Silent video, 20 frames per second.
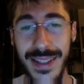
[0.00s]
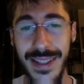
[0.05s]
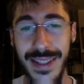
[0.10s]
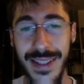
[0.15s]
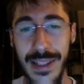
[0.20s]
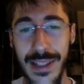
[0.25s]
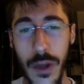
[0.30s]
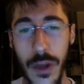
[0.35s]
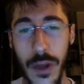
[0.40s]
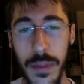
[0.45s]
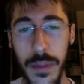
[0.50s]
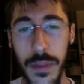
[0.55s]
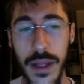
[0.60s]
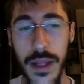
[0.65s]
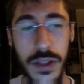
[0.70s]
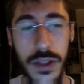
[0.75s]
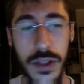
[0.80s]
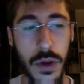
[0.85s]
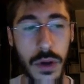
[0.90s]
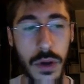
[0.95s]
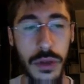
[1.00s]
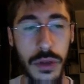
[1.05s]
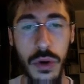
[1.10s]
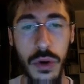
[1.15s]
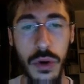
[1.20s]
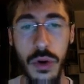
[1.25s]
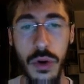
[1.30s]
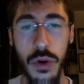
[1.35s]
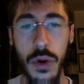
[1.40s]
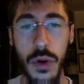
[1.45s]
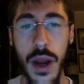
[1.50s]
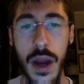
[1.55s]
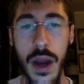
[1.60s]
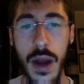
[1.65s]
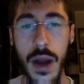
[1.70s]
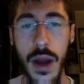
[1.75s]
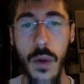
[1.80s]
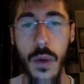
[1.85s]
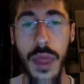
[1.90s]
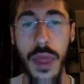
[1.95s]
slope that is going to occur
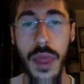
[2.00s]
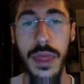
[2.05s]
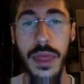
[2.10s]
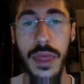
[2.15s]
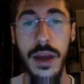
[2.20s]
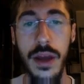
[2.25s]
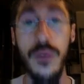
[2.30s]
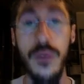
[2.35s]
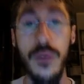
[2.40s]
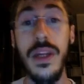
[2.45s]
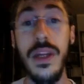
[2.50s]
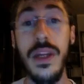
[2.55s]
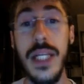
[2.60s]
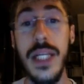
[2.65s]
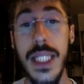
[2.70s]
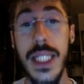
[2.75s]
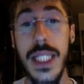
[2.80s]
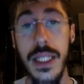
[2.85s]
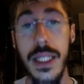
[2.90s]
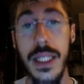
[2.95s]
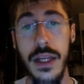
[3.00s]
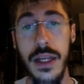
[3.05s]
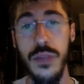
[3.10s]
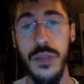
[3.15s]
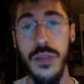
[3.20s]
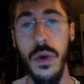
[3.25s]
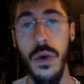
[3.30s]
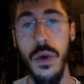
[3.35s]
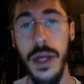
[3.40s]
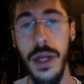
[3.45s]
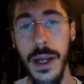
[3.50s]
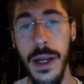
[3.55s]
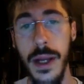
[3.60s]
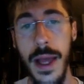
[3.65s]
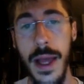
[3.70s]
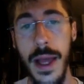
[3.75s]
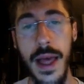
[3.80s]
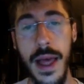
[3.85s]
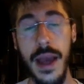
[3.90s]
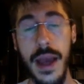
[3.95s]
when the release is working.
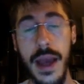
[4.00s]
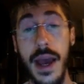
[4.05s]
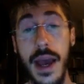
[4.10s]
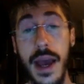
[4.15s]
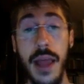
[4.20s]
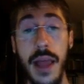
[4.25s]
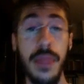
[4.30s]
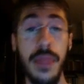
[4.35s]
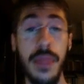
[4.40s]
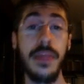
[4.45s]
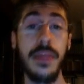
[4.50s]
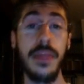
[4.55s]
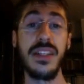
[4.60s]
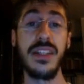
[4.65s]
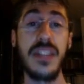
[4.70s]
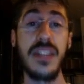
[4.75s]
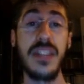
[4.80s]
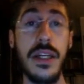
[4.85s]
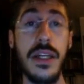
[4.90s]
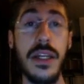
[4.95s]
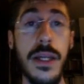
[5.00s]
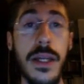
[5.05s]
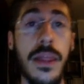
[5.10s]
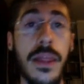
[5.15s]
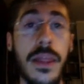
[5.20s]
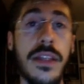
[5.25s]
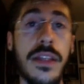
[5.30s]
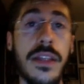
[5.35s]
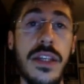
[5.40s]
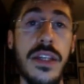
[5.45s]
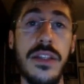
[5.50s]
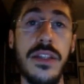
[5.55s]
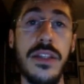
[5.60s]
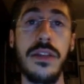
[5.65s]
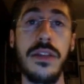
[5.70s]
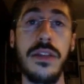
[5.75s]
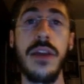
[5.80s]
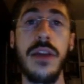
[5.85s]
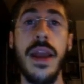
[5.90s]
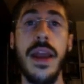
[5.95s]
And this is it. This
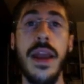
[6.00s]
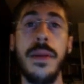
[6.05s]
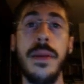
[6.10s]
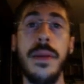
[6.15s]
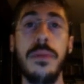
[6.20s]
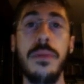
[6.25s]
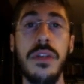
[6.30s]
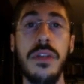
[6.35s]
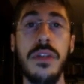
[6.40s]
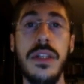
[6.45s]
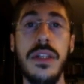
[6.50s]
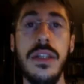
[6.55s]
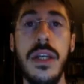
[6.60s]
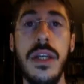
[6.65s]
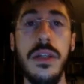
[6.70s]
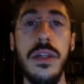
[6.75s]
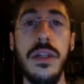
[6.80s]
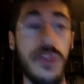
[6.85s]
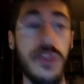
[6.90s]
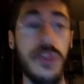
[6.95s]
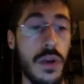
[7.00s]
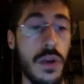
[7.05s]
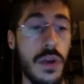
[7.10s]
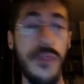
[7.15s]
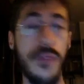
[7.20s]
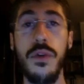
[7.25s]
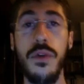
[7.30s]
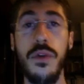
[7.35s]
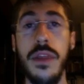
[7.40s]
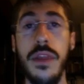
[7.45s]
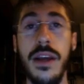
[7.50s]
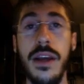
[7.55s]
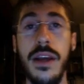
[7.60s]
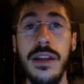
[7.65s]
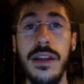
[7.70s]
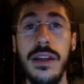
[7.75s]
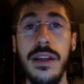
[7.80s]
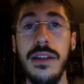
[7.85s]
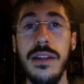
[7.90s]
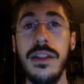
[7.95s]
is dynamic processing. Sorry for
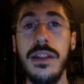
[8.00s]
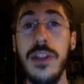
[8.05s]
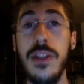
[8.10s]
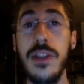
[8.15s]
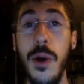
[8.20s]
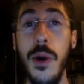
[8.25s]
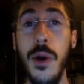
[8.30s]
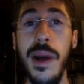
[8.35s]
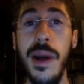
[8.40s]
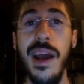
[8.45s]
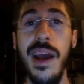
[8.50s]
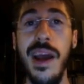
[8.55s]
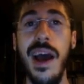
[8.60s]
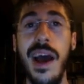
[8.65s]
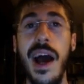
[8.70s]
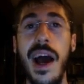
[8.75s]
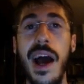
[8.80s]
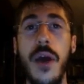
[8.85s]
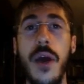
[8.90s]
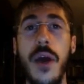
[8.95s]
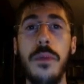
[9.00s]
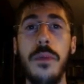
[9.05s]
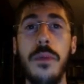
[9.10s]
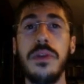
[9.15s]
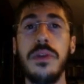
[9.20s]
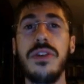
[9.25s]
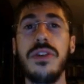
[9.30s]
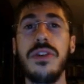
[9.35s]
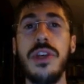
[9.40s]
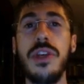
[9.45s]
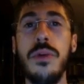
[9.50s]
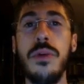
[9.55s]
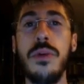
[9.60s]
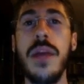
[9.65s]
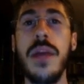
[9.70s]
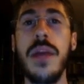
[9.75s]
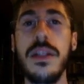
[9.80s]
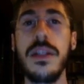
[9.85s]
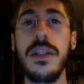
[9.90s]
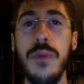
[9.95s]
taking this long. I hope to see you
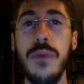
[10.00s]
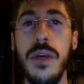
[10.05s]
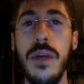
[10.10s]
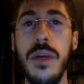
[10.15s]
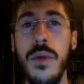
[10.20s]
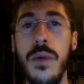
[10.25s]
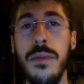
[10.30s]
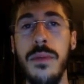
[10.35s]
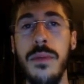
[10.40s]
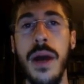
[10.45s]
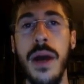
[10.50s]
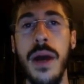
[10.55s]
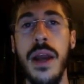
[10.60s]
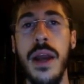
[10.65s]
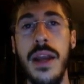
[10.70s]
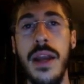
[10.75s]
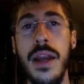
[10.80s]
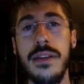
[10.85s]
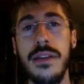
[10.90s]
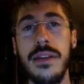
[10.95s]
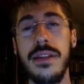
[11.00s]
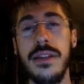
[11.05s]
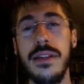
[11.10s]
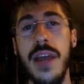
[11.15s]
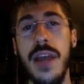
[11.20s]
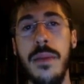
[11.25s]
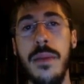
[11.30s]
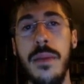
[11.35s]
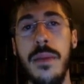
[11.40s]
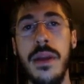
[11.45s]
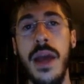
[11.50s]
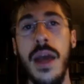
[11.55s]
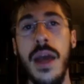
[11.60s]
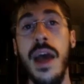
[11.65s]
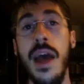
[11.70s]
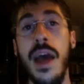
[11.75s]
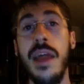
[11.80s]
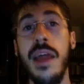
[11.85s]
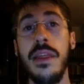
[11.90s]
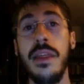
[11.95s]
next week with my next assignment,
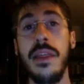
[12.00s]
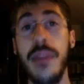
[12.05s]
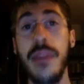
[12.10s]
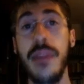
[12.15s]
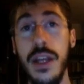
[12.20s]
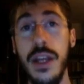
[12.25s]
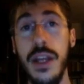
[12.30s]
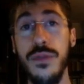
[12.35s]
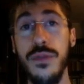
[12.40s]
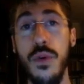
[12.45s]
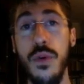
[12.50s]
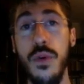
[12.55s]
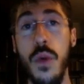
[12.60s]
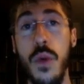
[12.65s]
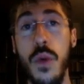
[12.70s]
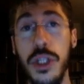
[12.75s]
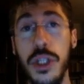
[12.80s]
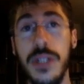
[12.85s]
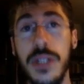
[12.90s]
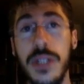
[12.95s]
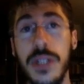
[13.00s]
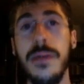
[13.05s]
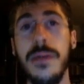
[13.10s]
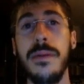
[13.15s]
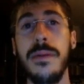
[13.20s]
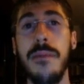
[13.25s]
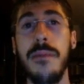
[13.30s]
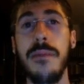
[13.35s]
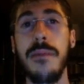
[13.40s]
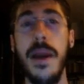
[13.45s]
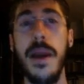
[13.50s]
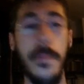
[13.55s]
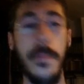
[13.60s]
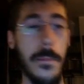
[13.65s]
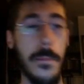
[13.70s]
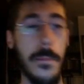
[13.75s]
and thanks for watching. Bye.